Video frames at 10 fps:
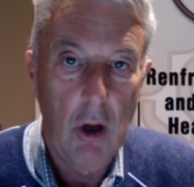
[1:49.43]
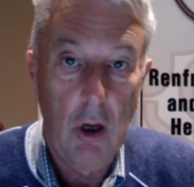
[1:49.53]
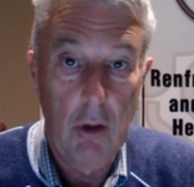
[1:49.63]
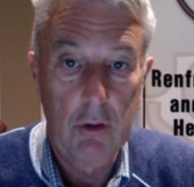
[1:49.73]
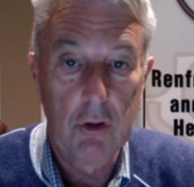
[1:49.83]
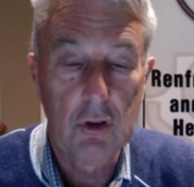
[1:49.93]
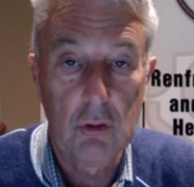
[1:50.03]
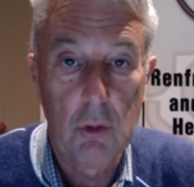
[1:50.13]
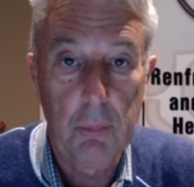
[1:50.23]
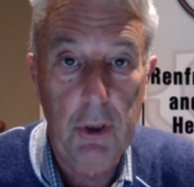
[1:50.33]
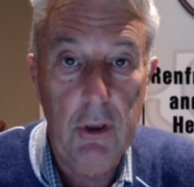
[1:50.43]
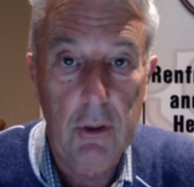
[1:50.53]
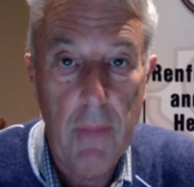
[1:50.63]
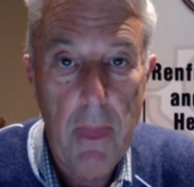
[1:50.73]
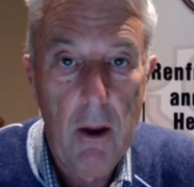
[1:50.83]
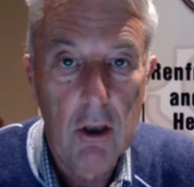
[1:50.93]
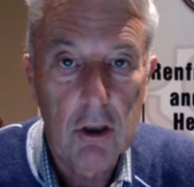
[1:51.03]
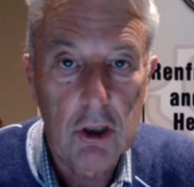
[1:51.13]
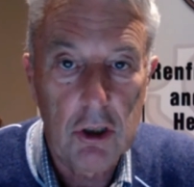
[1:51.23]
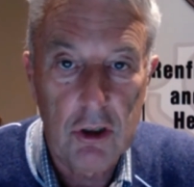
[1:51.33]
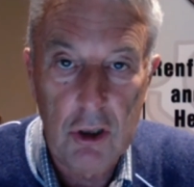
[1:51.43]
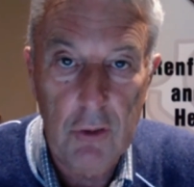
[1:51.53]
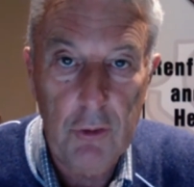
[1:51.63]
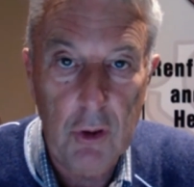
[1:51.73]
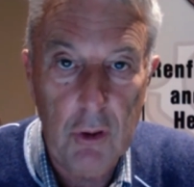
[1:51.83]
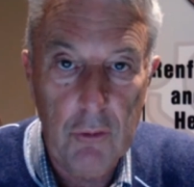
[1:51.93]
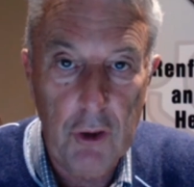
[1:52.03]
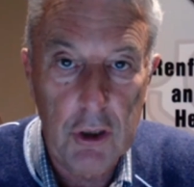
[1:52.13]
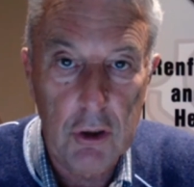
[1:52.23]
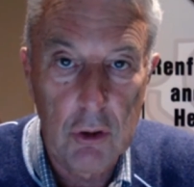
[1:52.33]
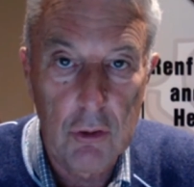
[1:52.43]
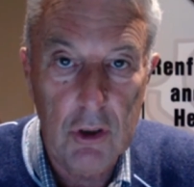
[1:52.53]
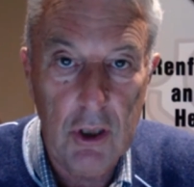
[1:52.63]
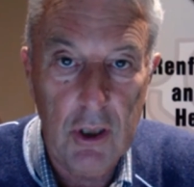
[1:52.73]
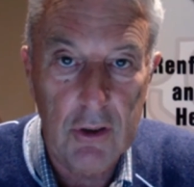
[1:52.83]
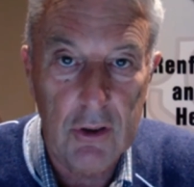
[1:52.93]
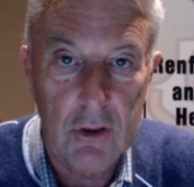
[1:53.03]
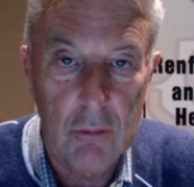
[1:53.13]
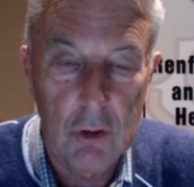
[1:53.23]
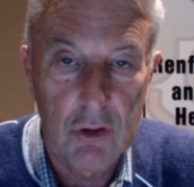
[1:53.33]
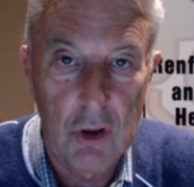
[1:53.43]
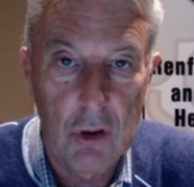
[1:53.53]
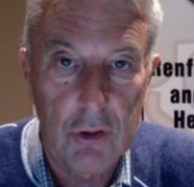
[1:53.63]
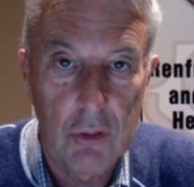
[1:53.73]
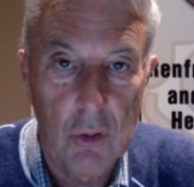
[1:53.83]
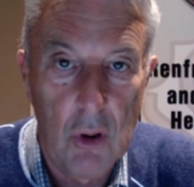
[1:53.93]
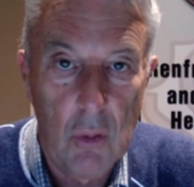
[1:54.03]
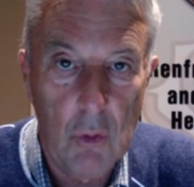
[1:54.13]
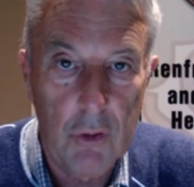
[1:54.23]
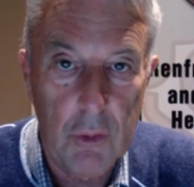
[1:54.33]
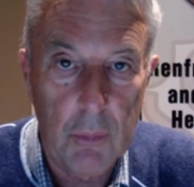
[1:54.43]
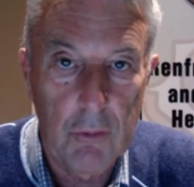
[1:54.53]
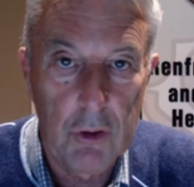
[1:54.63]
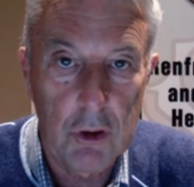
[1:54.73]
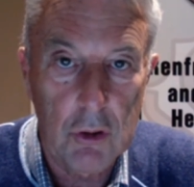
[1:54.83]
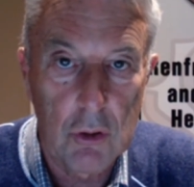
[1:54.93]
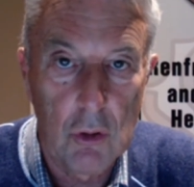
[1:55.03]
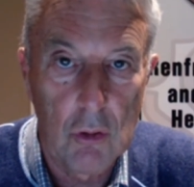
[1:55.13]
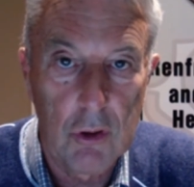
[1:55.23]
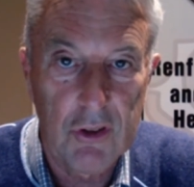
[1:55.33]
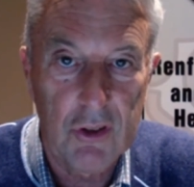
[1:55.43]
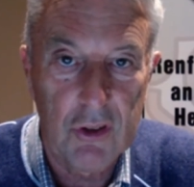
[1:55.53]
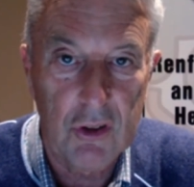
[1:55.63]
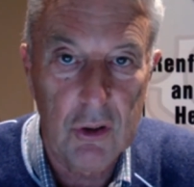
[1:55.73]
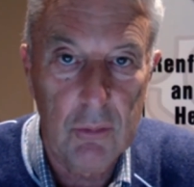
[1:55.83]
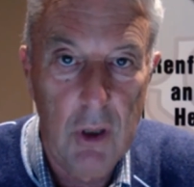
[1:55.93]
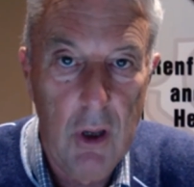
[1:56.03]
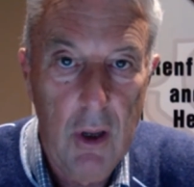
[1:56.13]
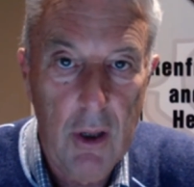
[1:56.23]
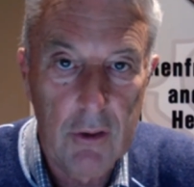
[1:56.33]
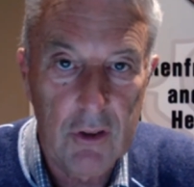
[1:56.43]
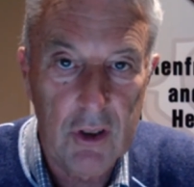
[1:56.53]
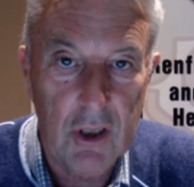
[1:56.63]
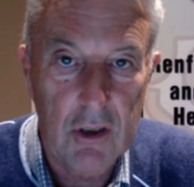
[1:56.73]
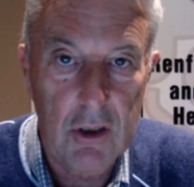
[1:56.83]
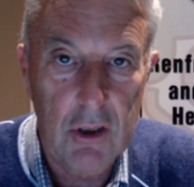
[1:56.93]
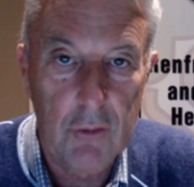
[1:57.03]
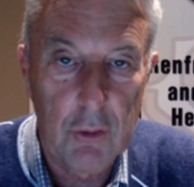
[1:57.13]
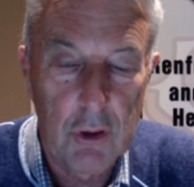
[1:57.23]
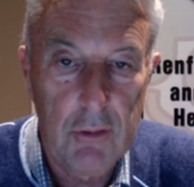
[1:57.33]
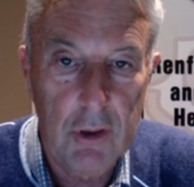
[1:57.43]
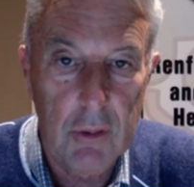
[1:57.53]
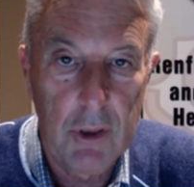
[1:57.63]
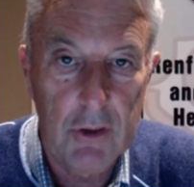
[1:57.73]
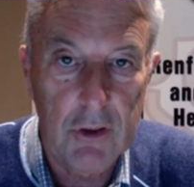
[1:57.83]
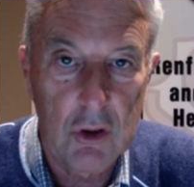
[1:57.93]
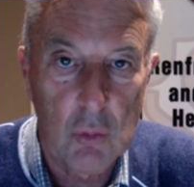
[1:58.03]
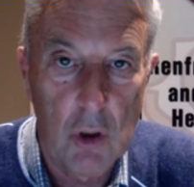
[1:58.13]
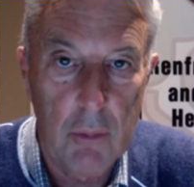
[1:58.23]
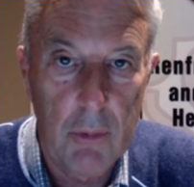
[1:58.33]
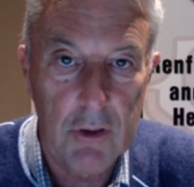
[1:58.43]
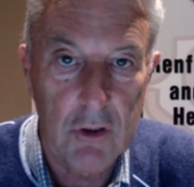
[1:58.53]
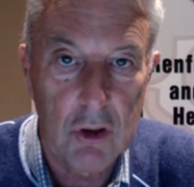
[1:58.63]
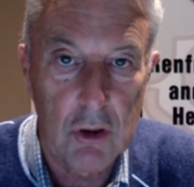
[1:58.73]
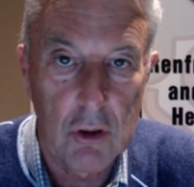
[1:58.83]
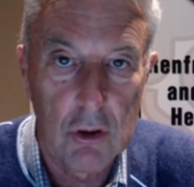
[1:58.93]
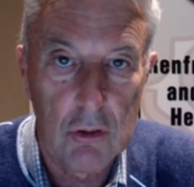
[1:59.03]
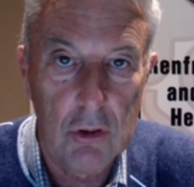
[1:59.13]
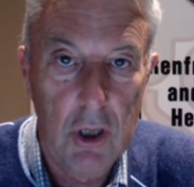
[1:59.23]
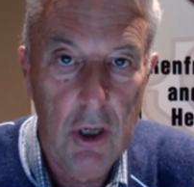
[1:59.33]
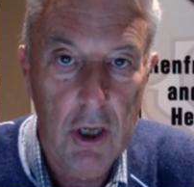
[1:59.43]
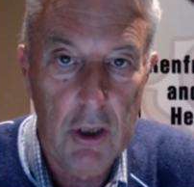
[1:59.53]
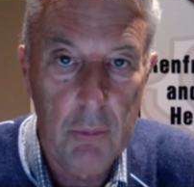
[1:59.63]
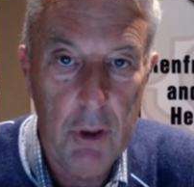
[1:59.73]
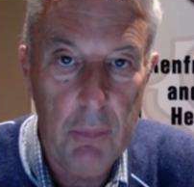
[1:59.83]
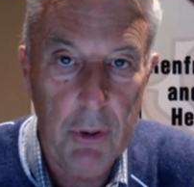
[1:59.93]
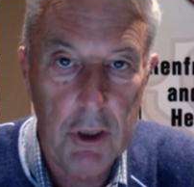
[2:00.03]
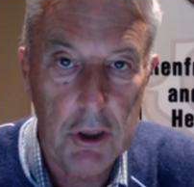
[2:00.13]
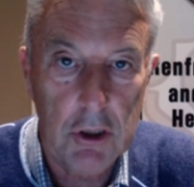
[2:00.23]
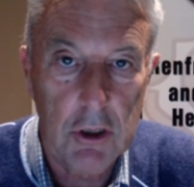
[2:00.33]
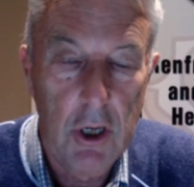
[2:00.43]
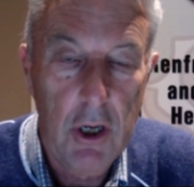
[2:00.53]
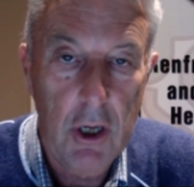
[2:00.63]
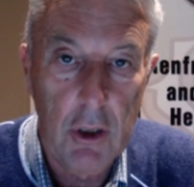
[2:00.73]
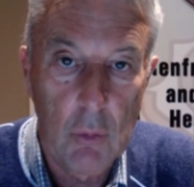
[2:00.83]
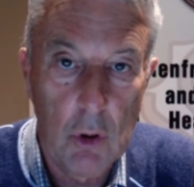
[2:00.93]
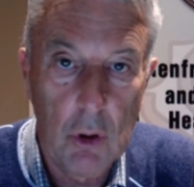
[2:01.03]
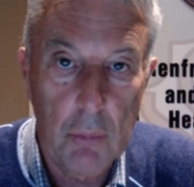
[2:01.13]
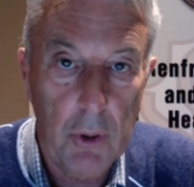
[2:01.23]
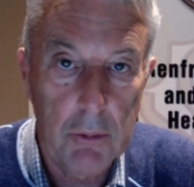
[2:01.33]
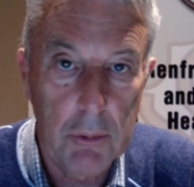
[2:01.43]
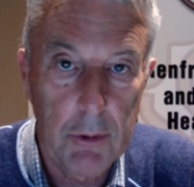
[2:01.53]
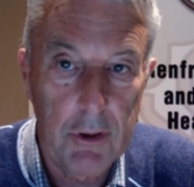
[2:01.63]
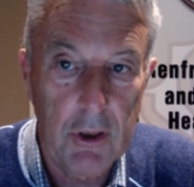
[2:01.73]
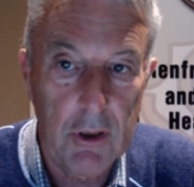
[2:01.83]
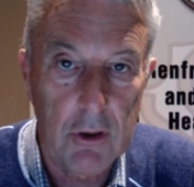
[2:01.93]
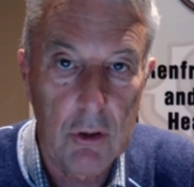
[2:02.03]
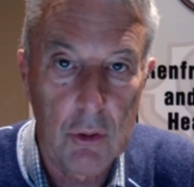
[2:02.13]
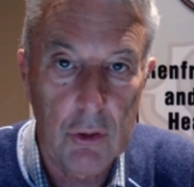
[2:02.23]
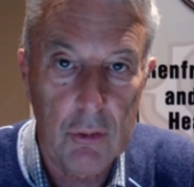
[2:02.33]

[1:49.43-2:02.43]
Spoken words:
Just to repeat, see if you can find your own test result with the provincial OLIS system. And secondly, if you're leaving a message, one message alone, and be patient, and it will probably take 2 or 3